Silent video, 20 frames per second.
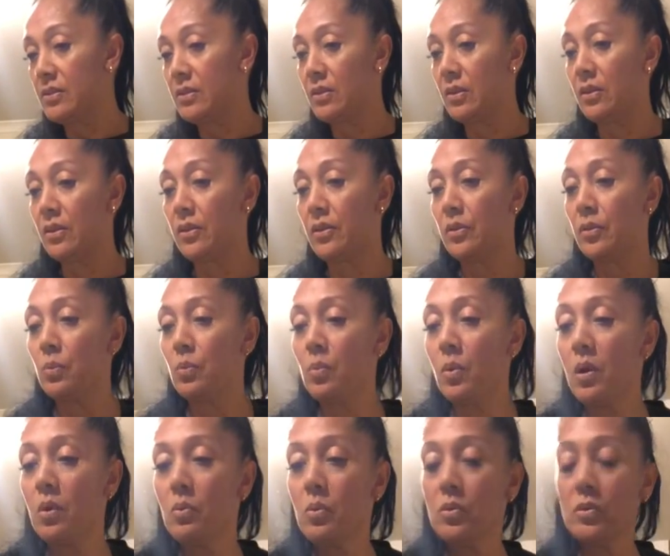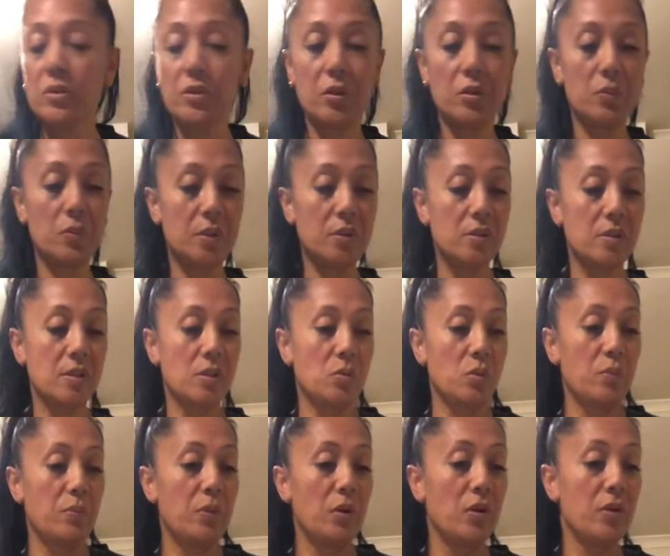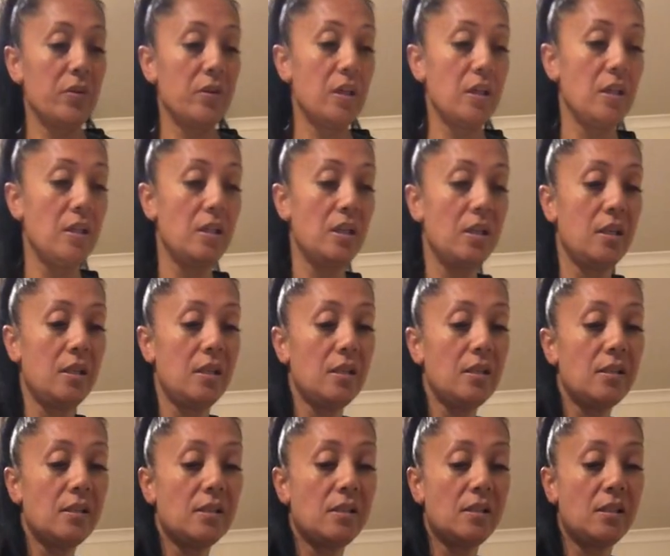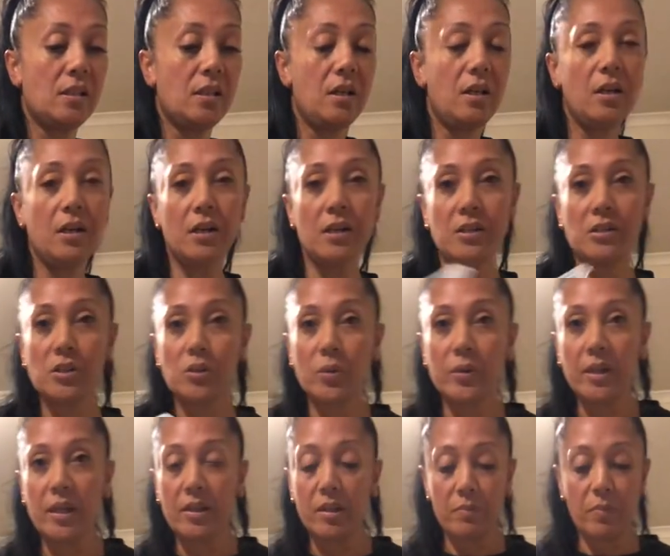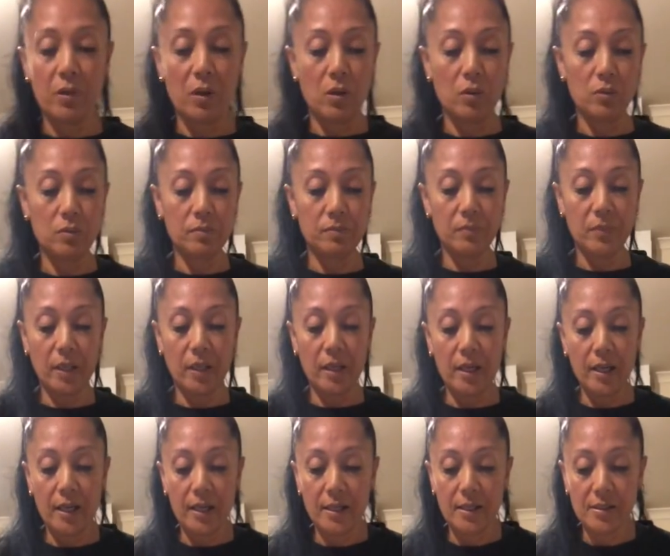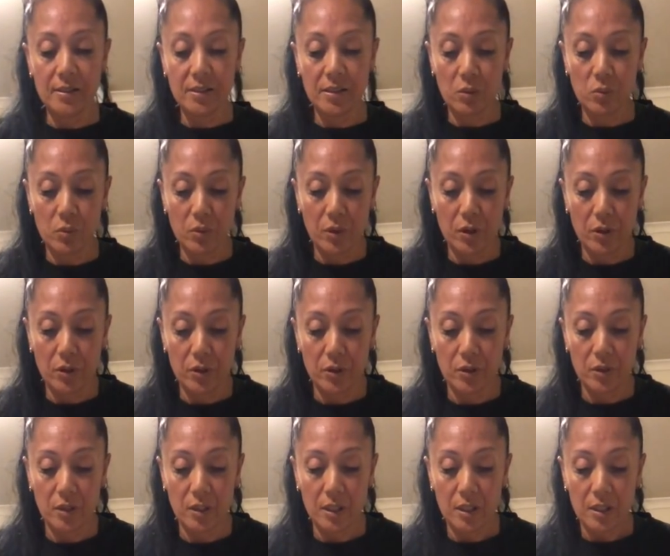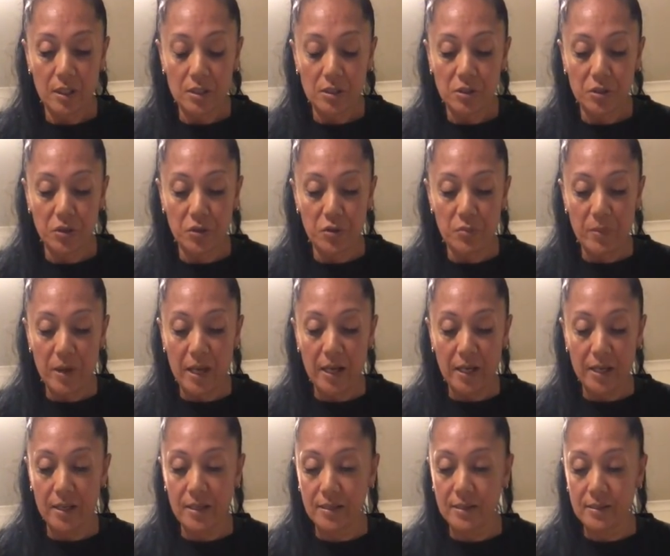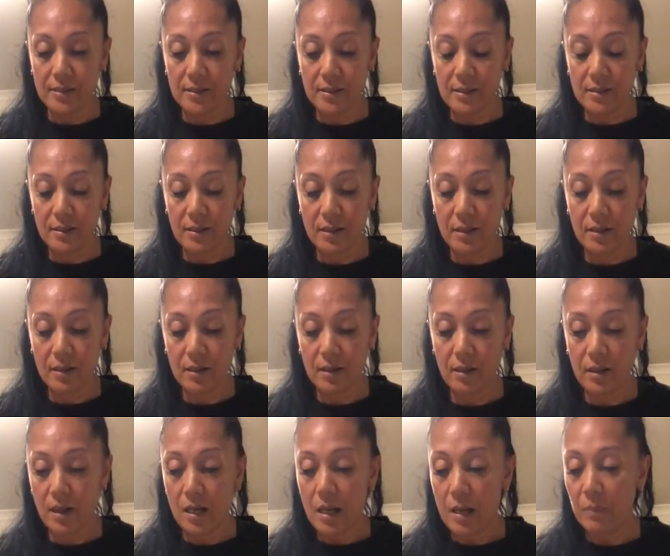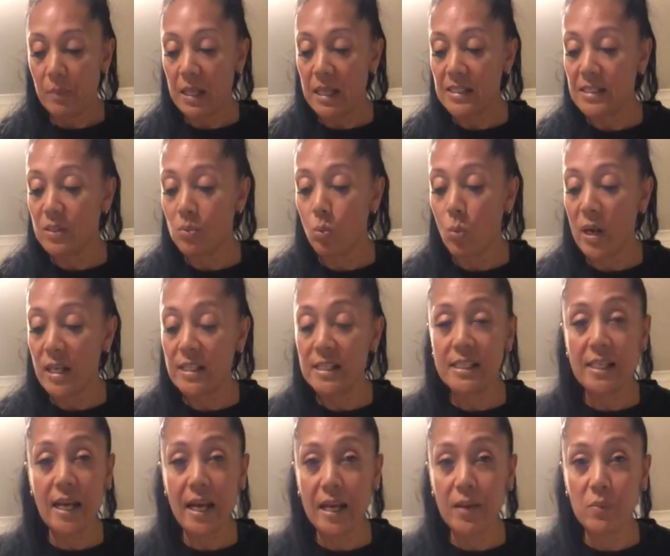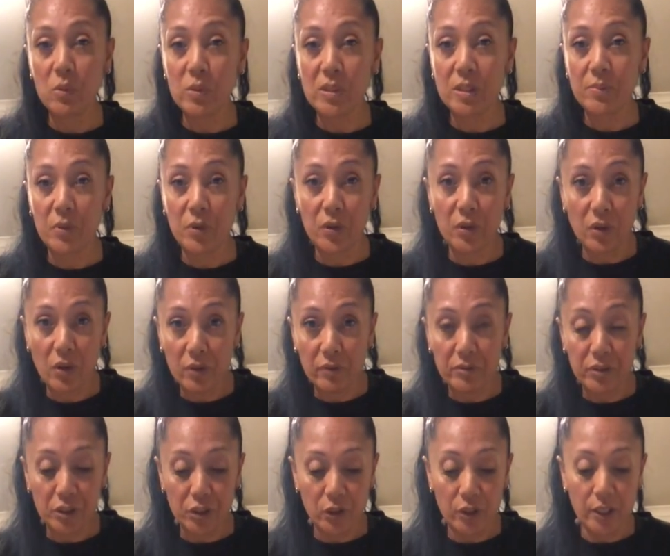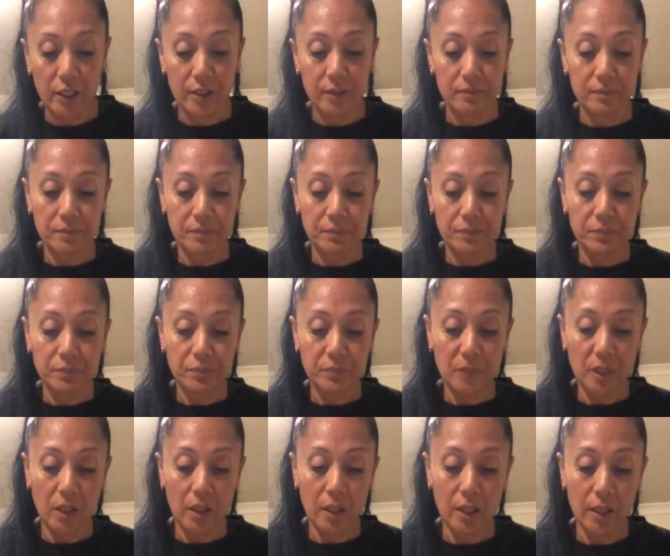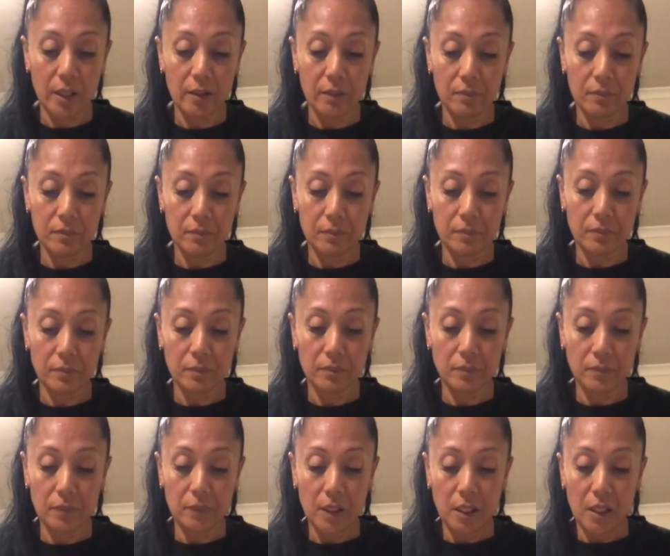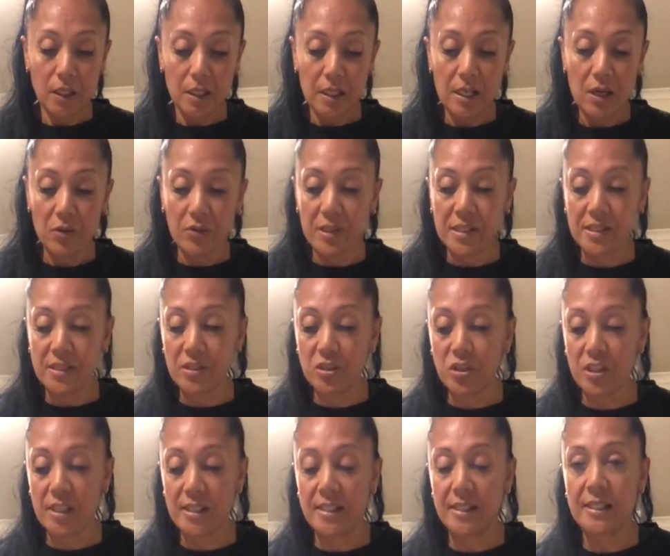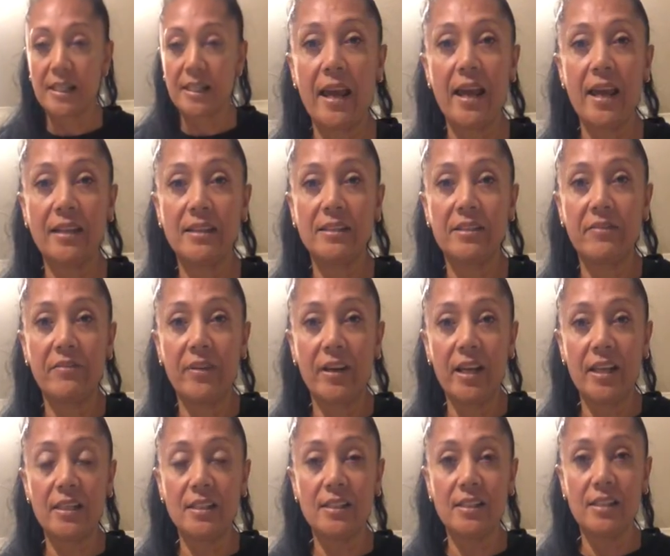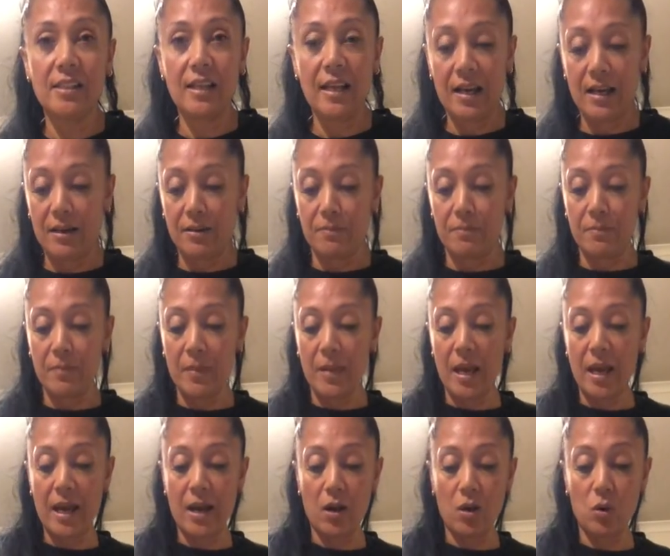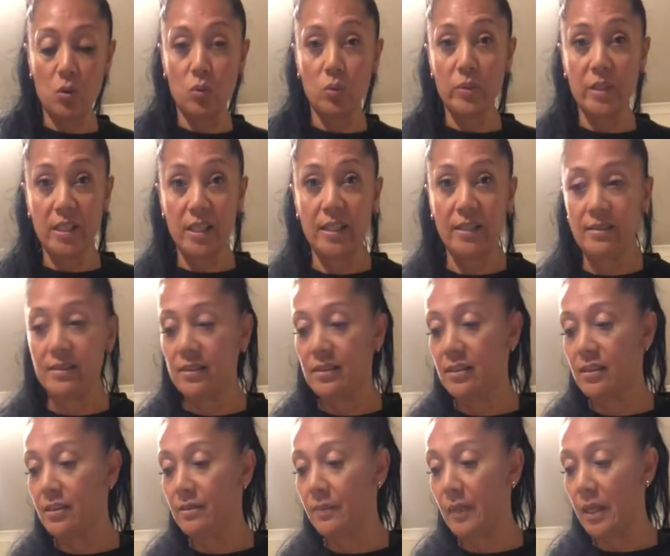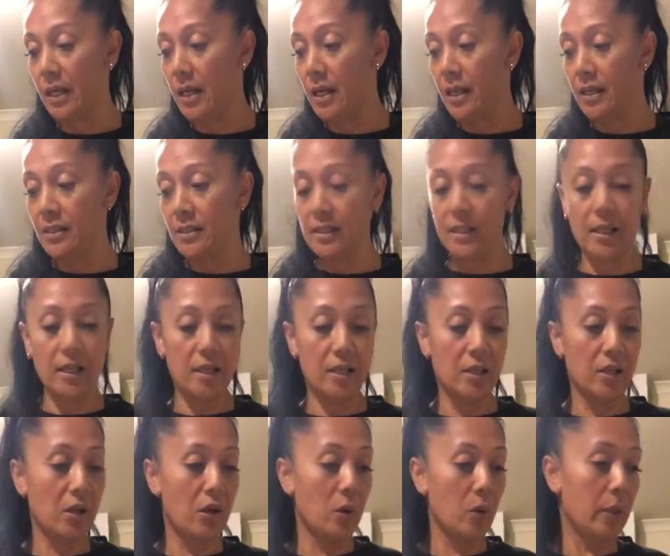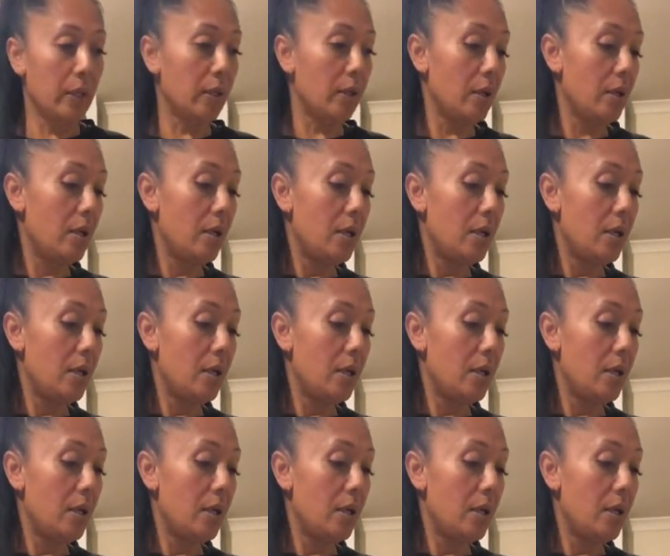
So what we'll do is we'll put the yeast into another bowl. Okay, so we'll go 2 packets plus 1 tablespoon of sugar. Okay. Now this is just activate our yeast, okay, to get it going.